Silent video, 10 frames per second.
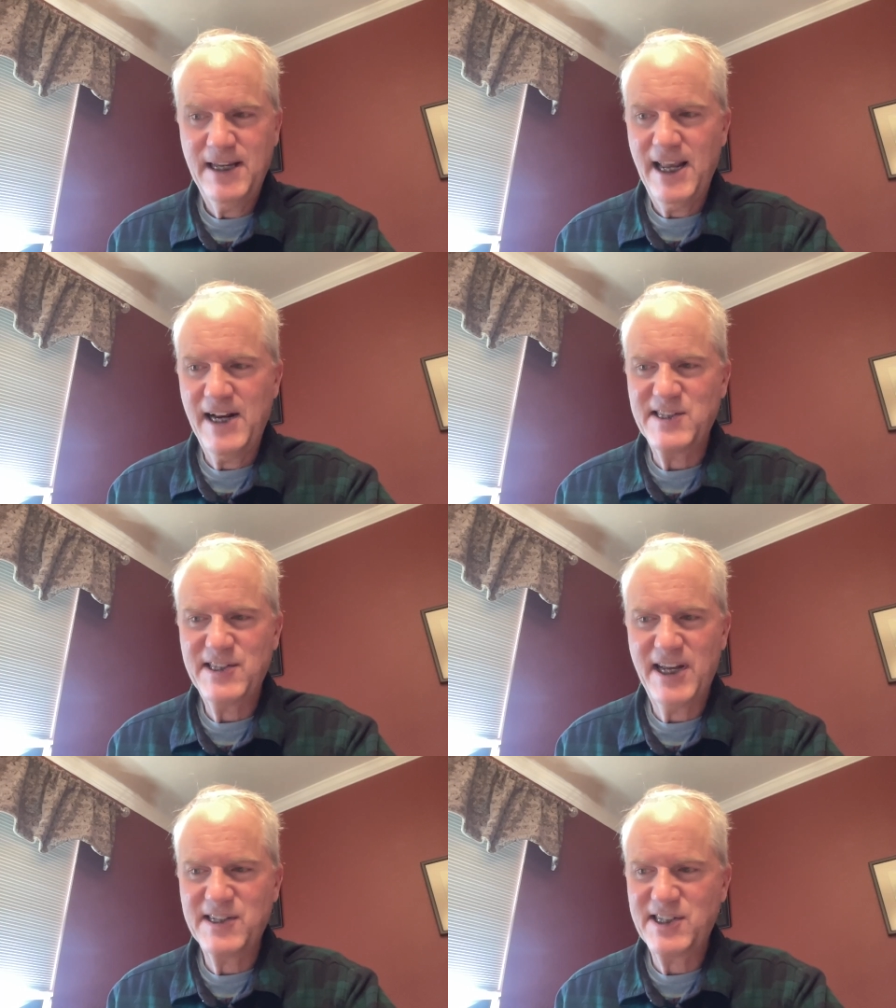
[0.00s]
and it
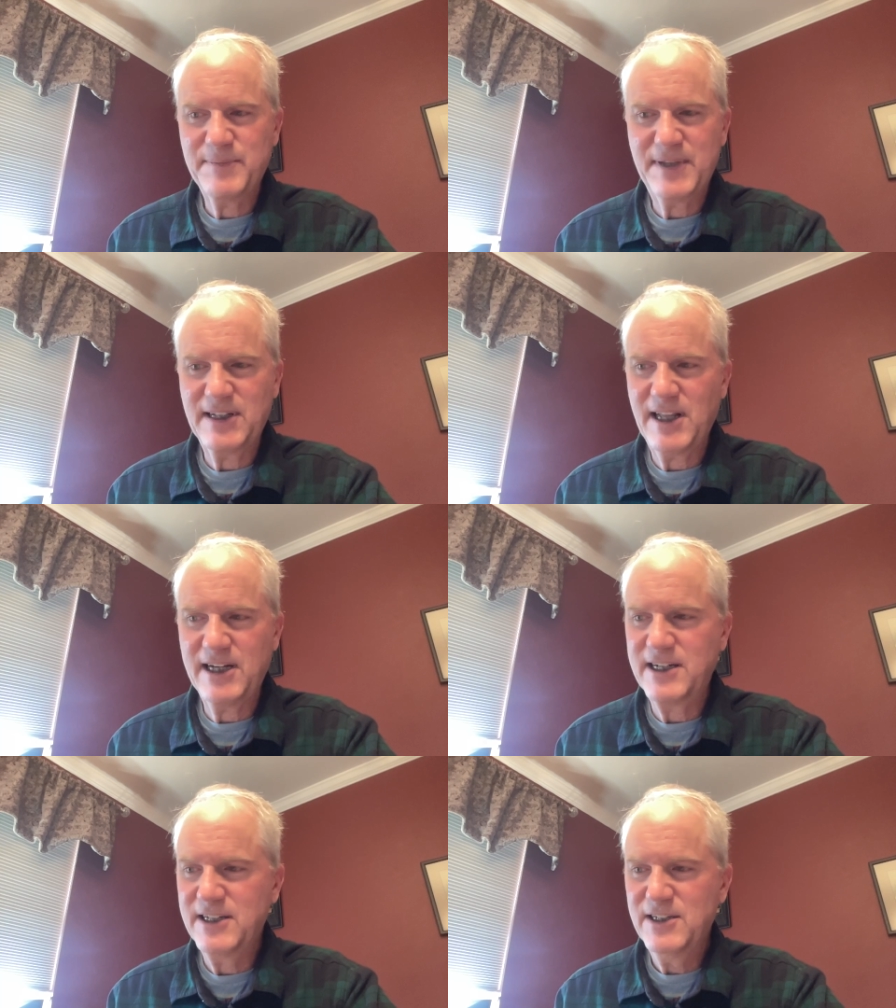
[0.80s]
says something
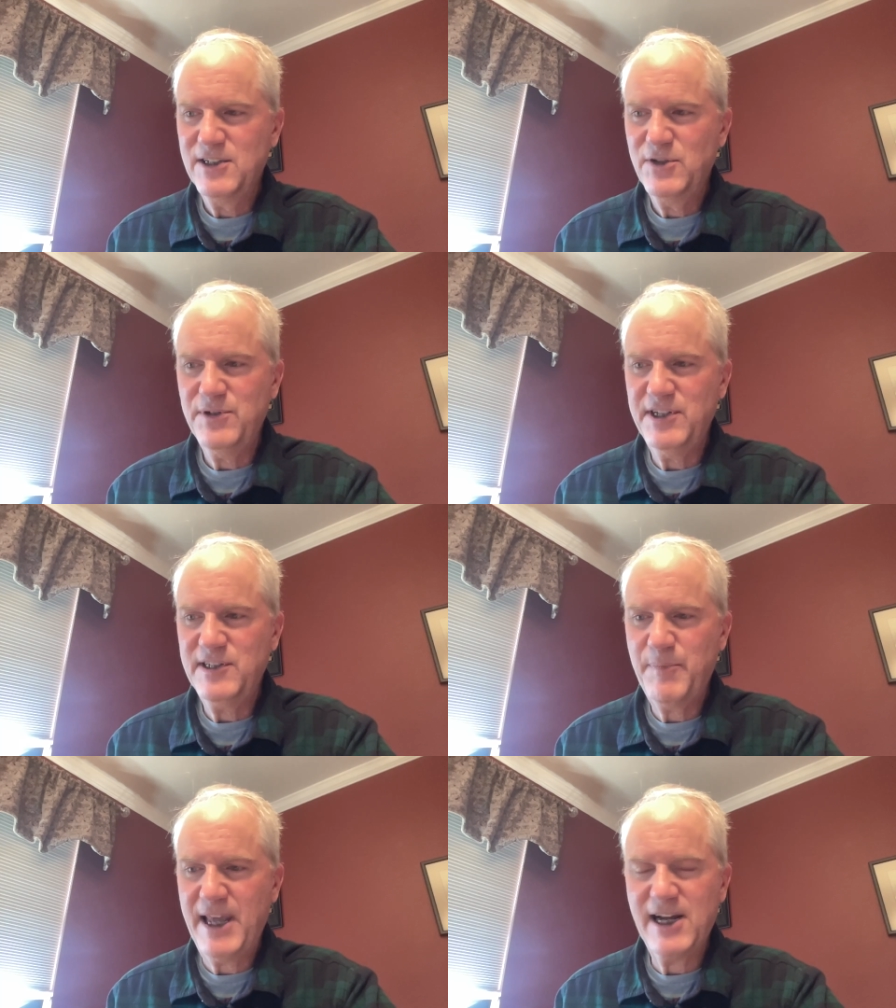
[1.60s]
like, you need
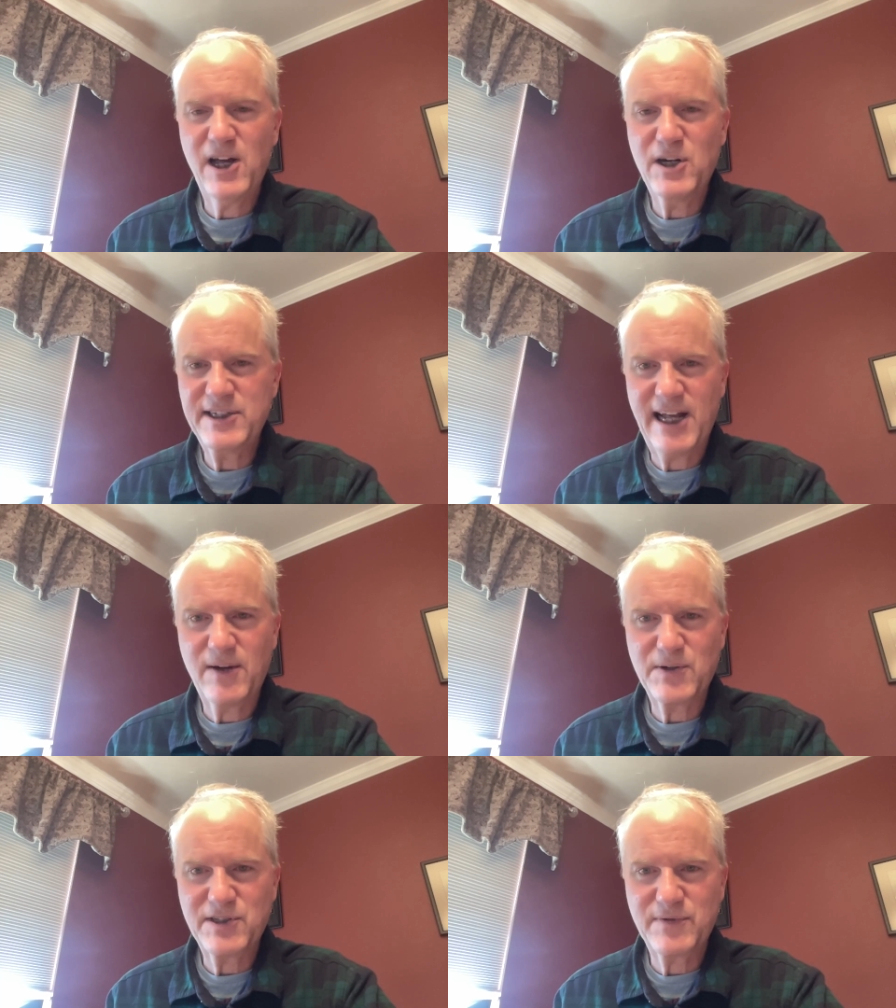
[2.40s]
to pay
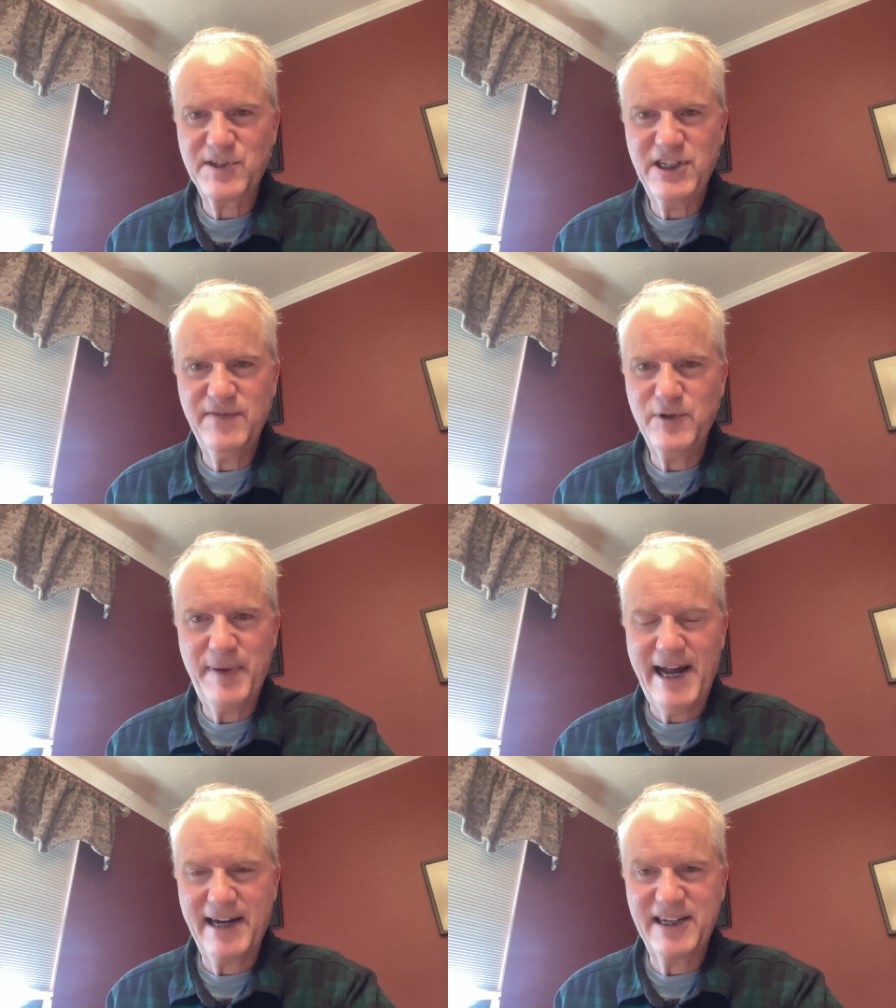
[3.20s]
$100 to receive your
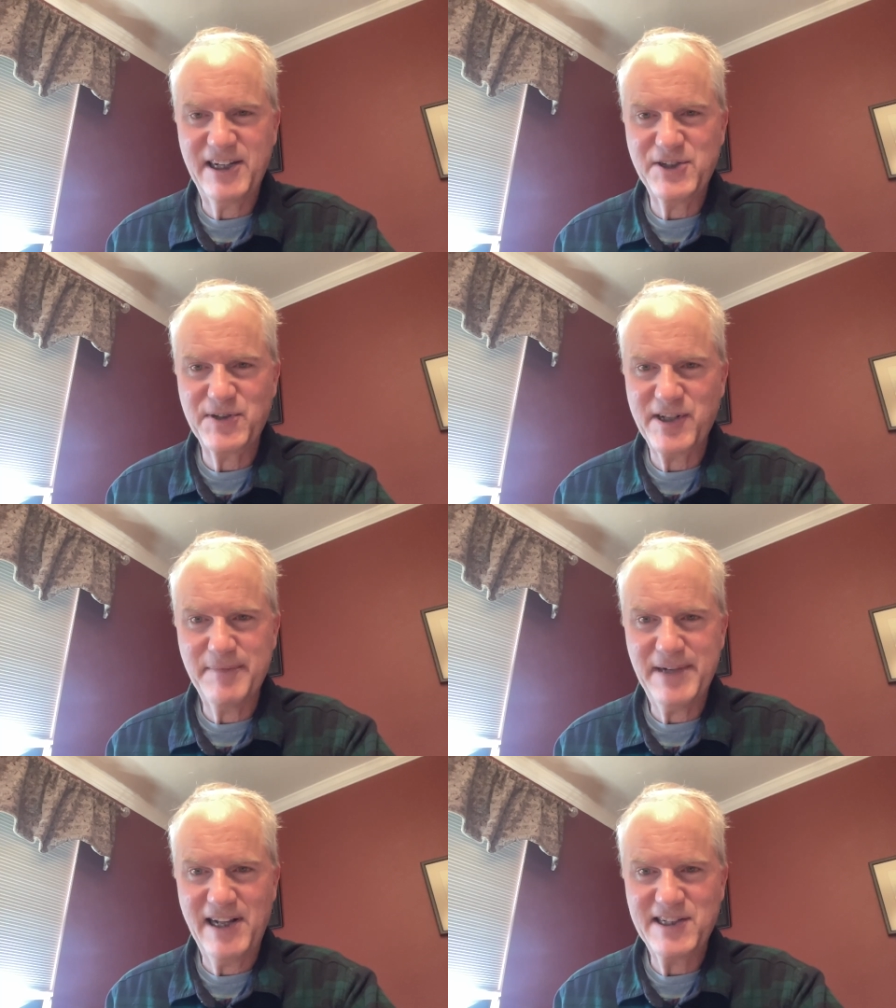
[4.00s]
package or
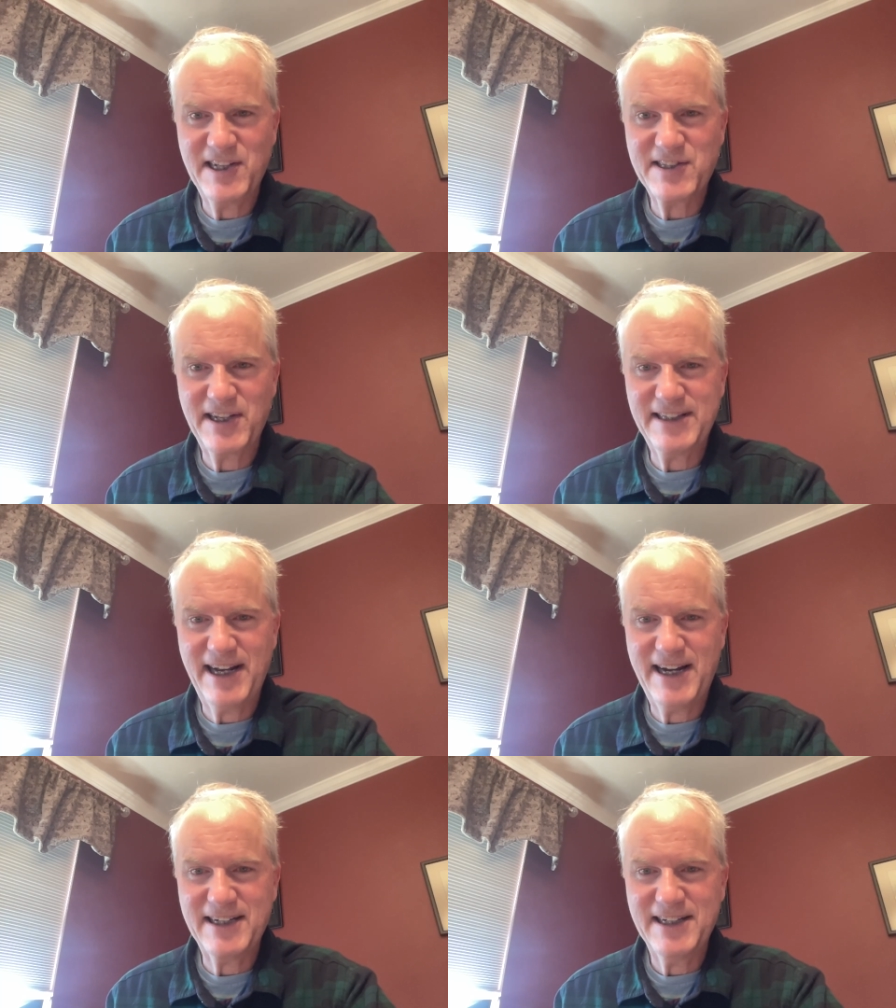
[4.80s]
some nonsense like
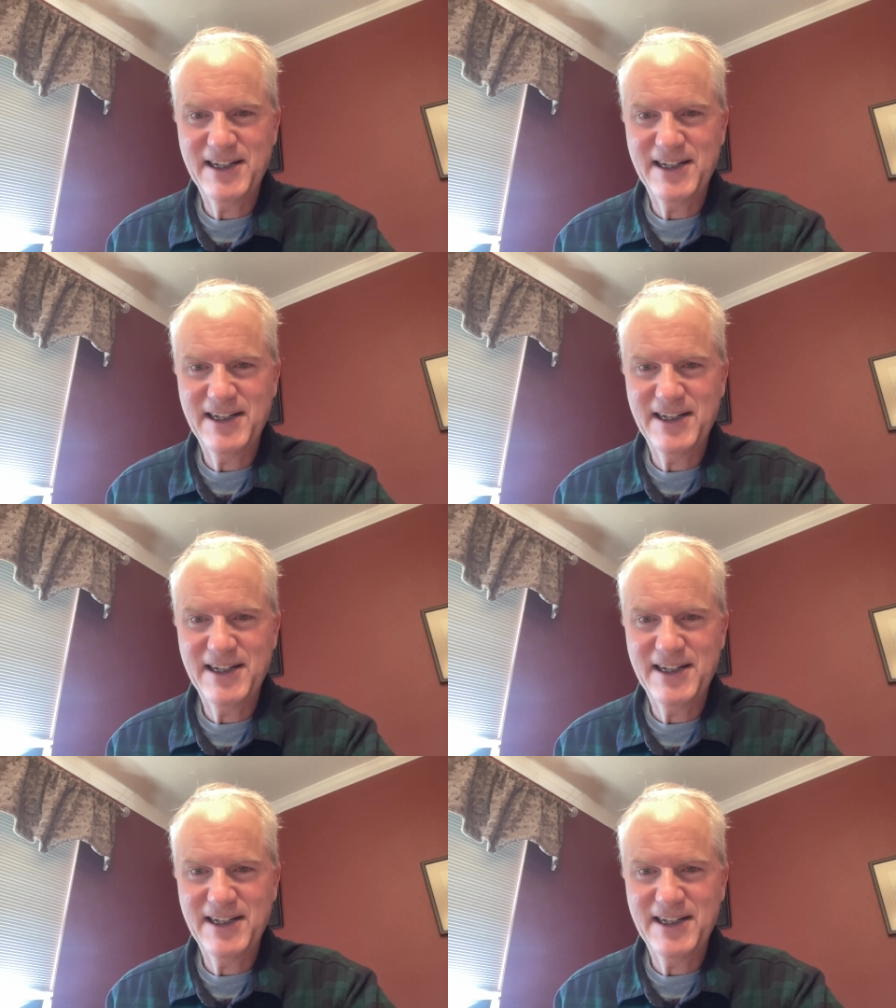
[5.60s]
that.